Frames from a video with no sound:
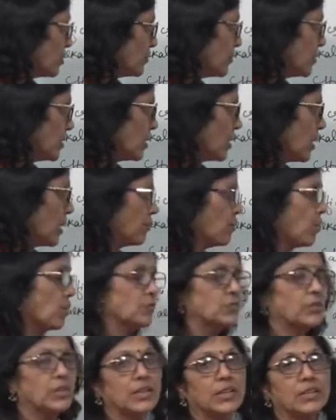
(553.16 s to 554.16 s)
of the
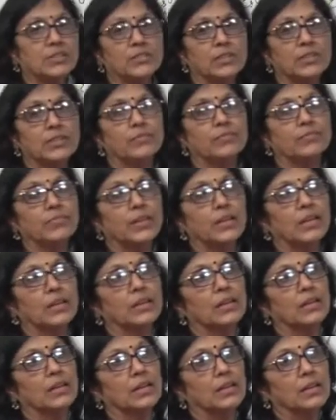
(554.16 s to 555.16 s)
carboxylic acid,
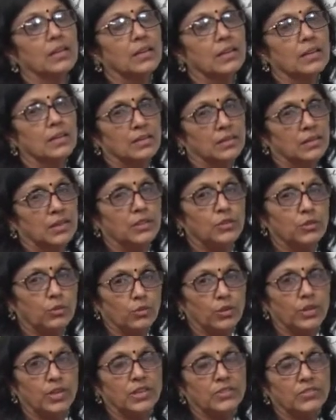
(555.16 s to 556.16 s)

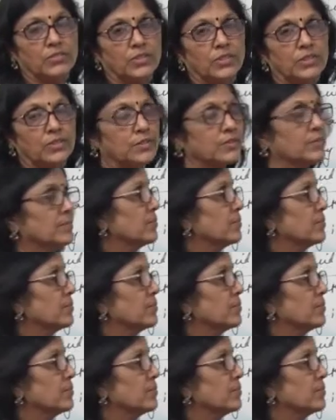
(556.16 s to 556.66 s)
ethanoic acid,